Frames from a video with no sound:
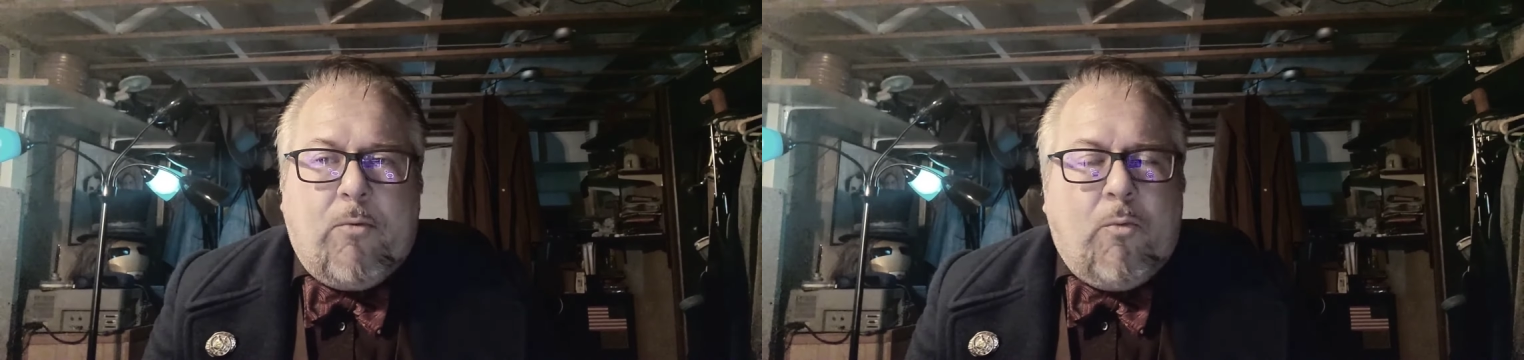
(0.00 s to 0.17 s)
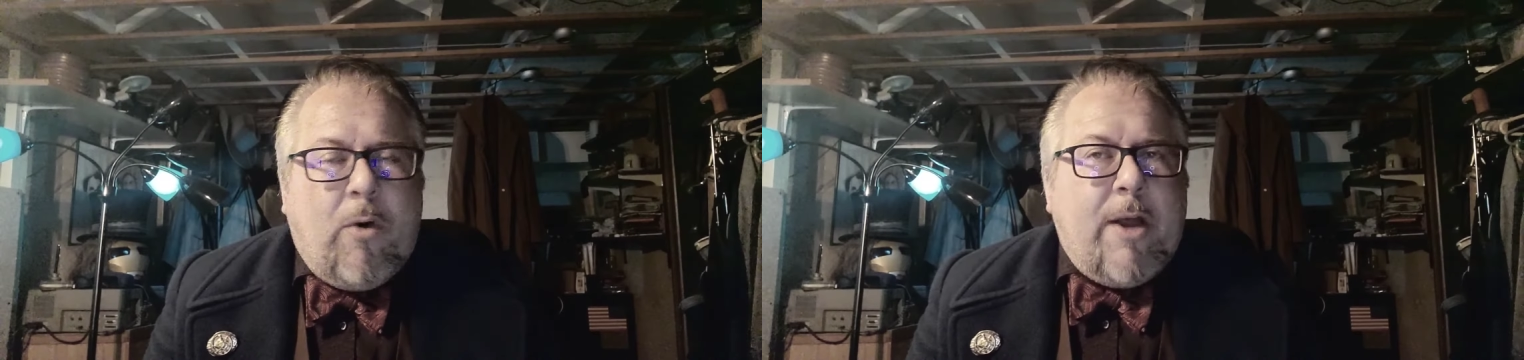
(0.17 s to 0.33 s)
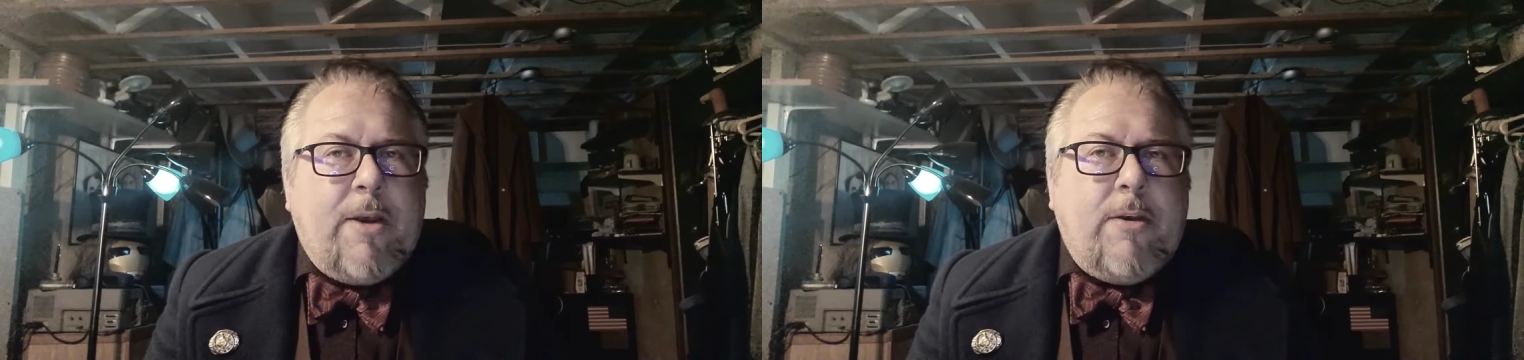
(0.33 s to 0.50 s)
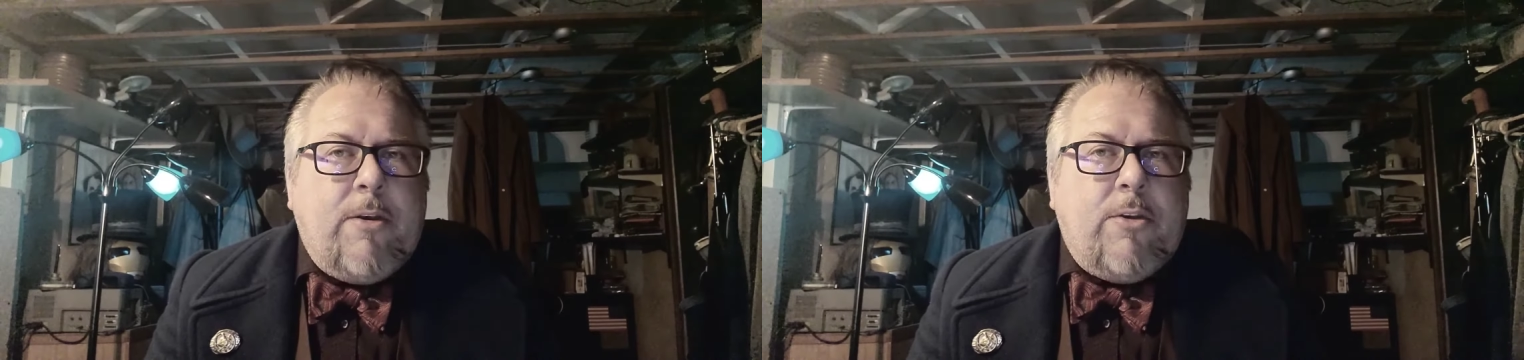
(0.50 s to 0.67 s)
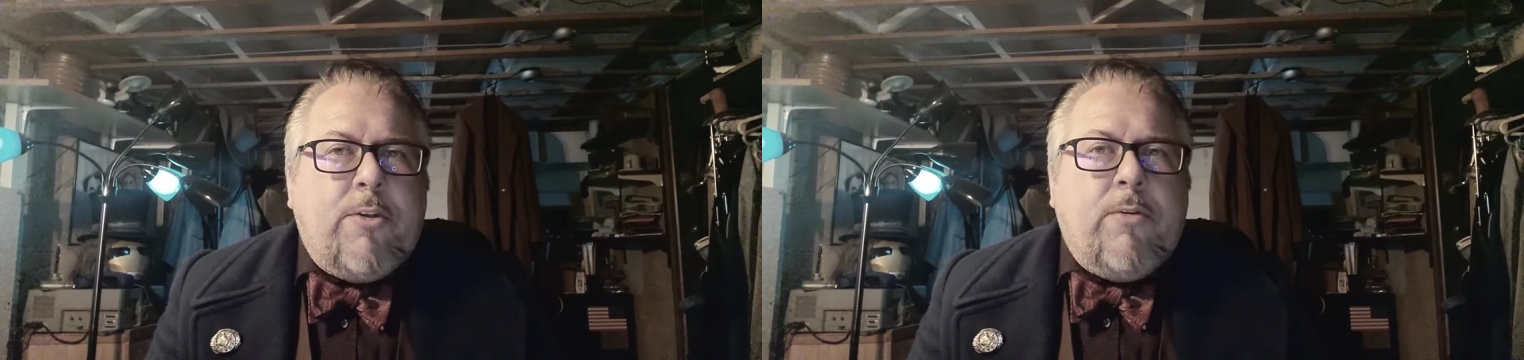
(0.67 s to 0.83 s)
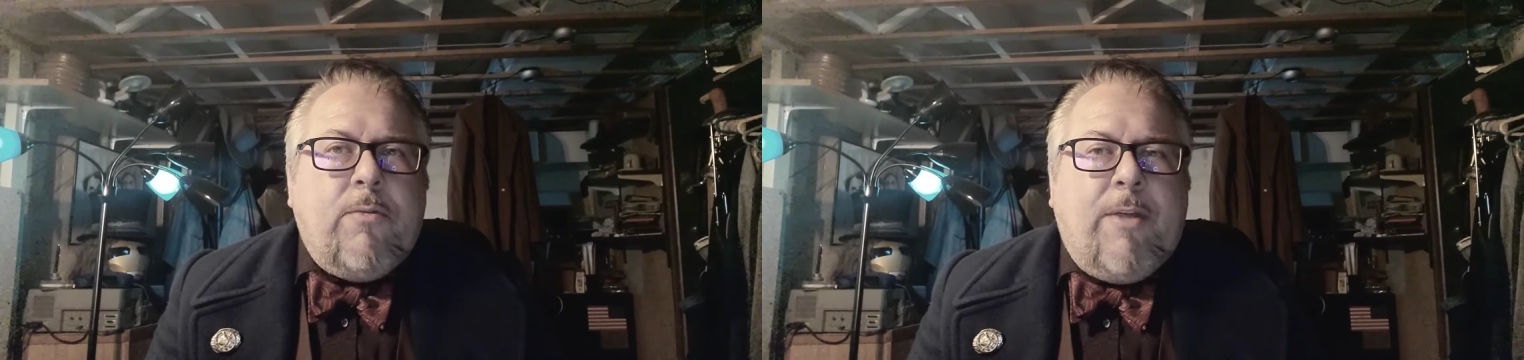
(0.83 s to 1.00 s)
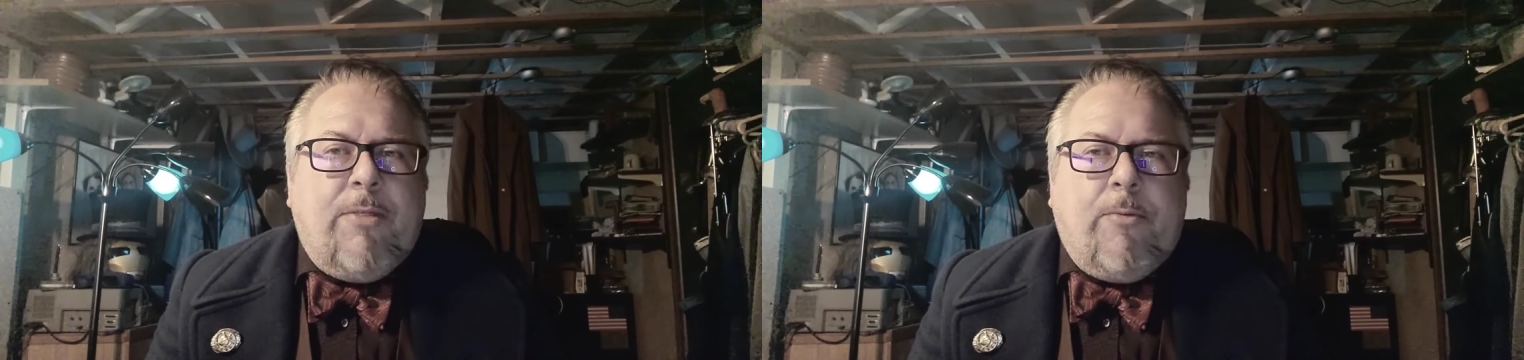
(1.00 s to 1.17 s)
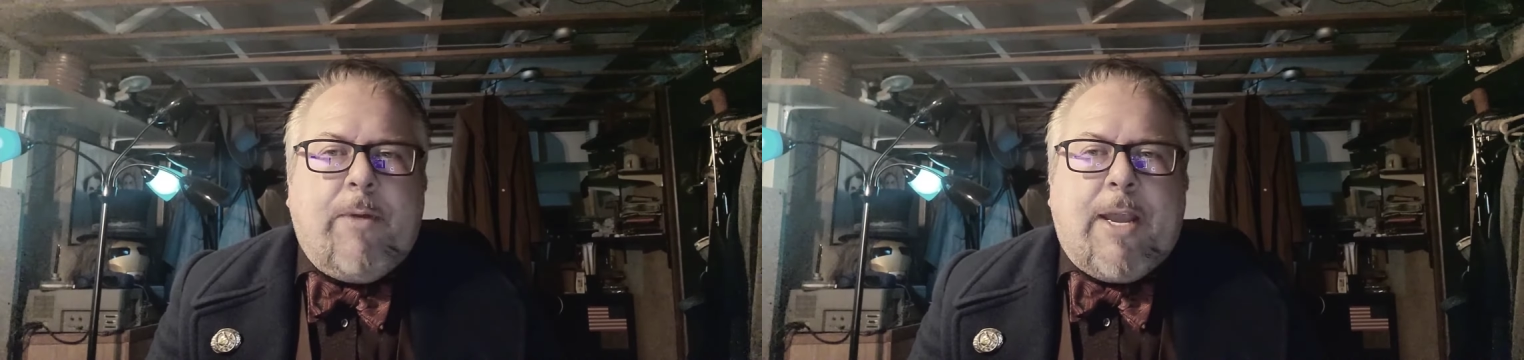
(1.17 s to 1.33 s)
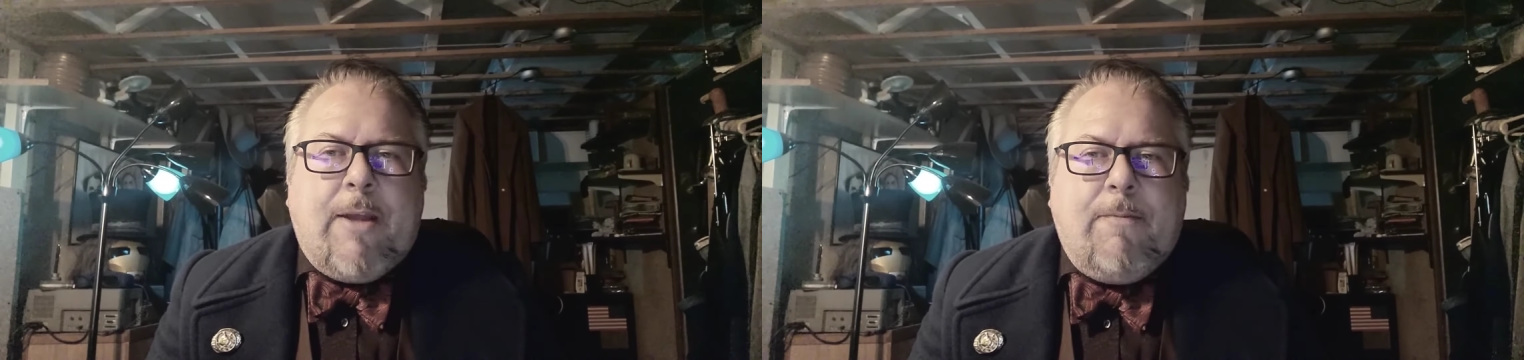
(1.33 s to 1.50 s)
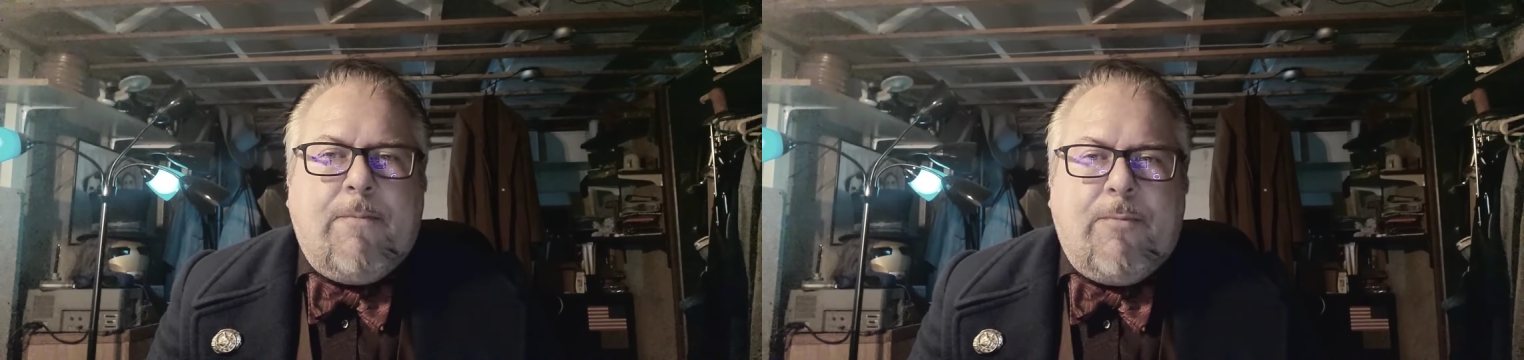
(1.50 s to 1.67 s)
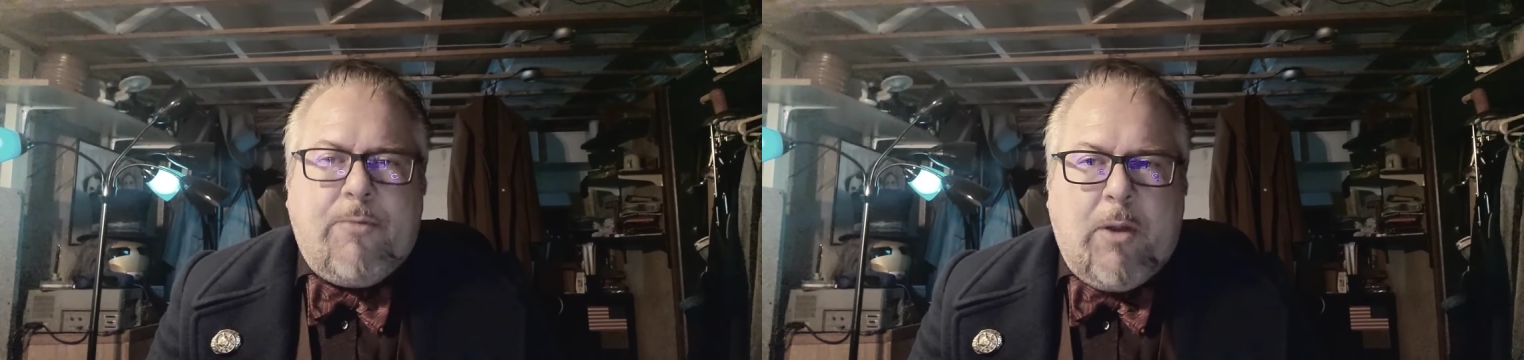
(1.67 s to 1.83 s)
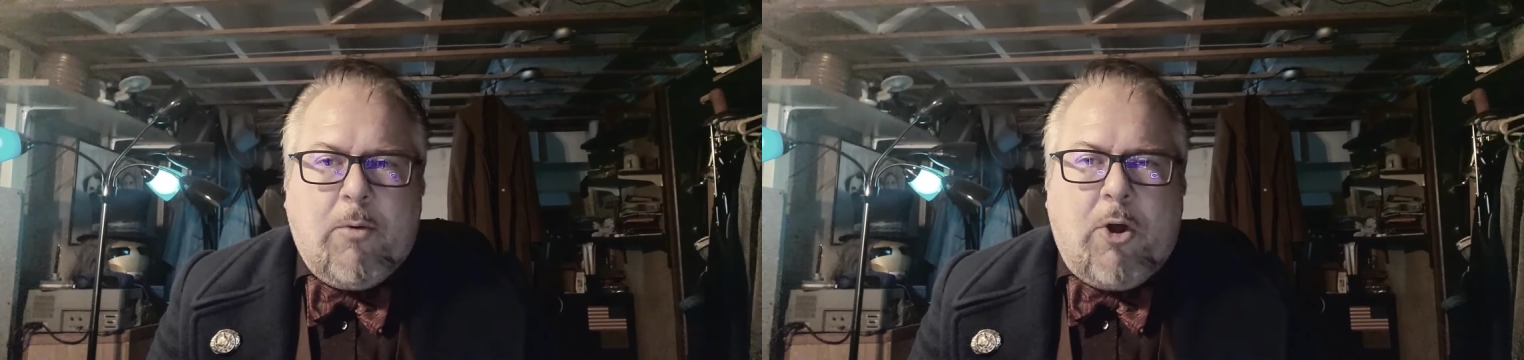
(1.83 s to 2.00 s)
1, 2, and 3,
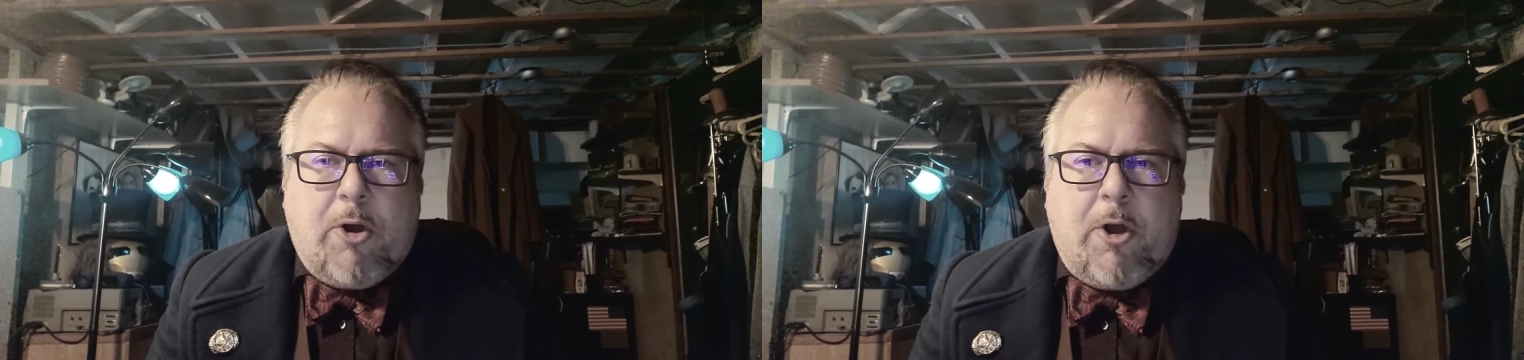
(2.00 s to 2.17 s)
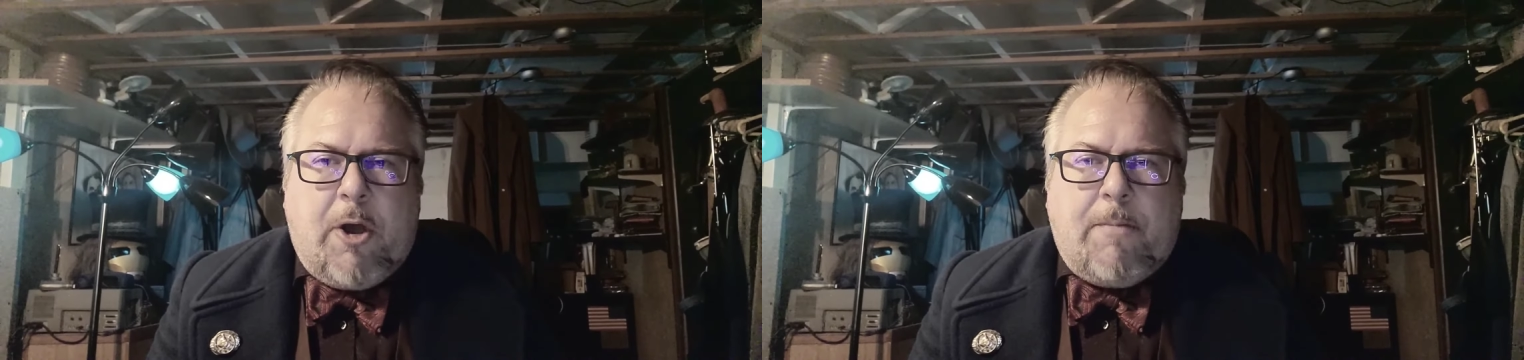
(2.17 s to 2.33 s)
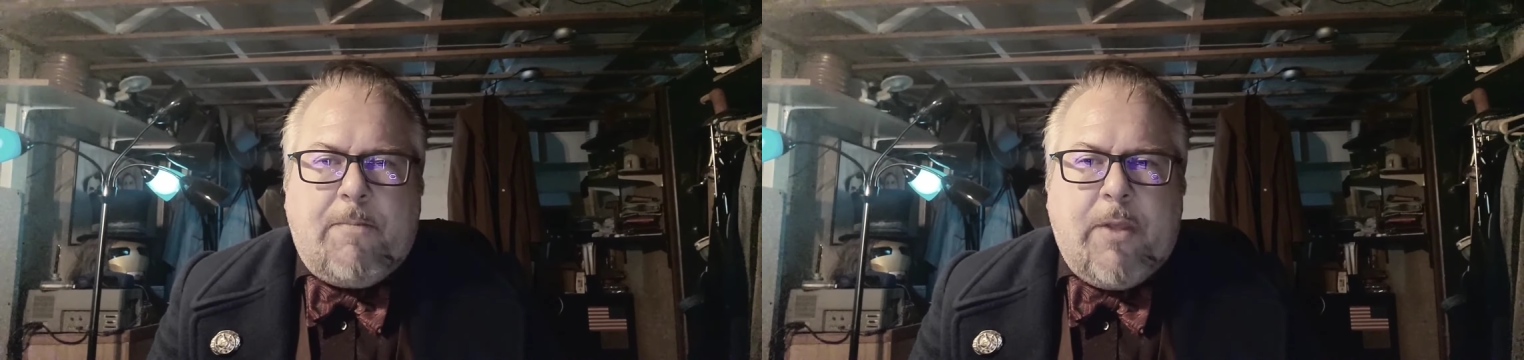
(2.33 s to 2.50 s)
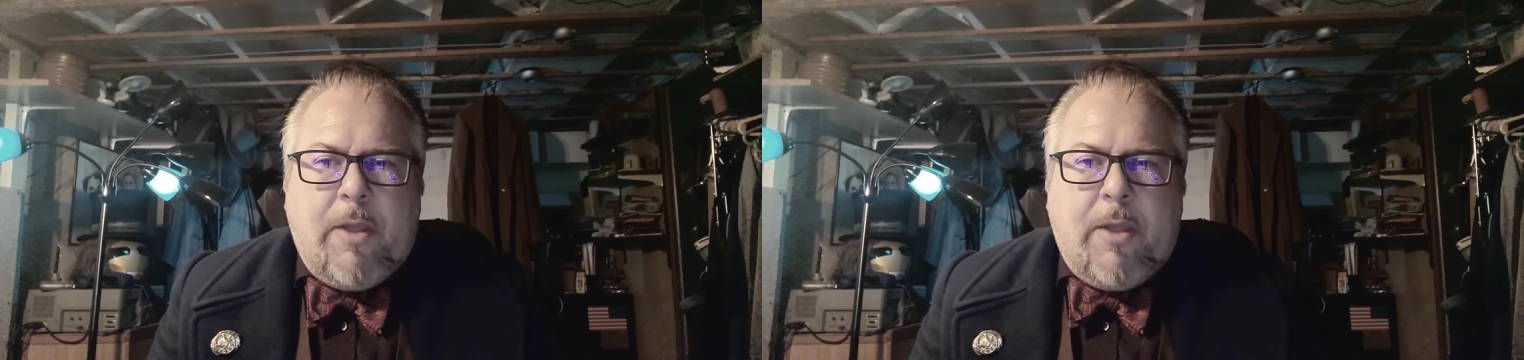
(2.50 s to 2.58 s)
they were all gone.